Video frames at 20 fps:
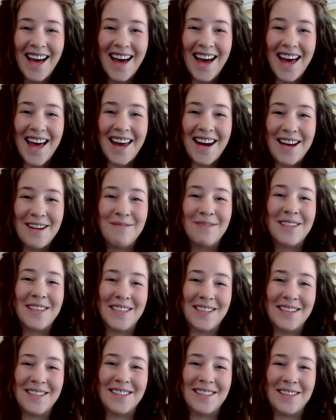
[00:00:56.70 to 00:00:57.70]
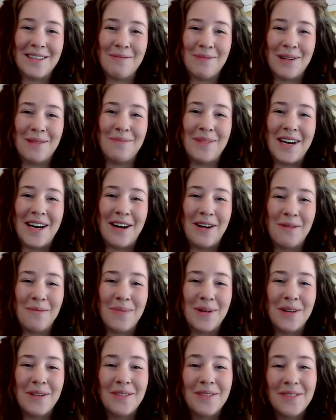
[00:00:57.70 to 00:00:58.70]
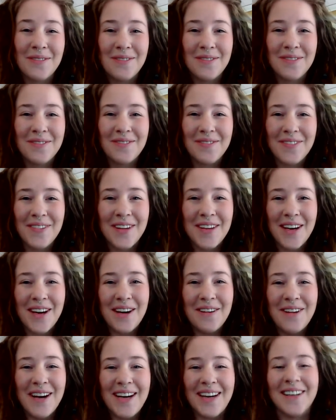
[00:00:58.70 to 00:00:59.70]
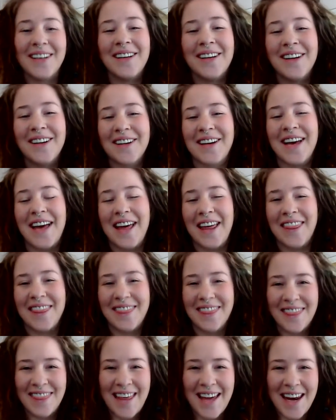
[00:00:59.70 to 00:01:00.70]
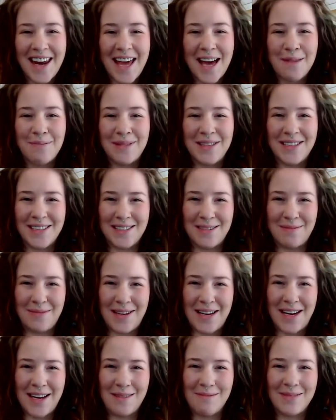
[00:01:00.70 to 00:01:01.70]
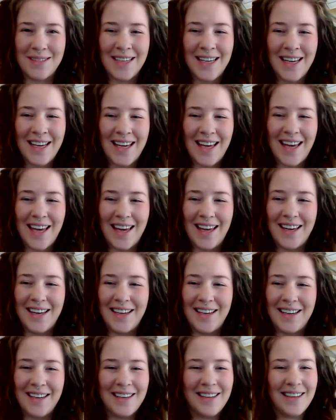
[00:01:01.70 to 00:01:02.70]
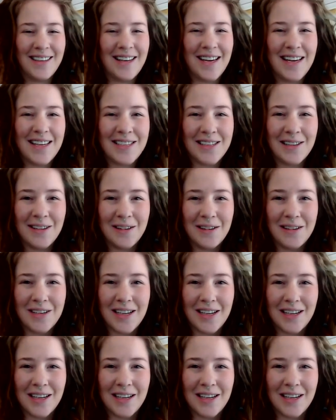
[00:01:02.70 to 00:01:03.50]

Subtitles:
and I'm seriously bummed out, but oh well, okay. That happens sometimes, and it's a learning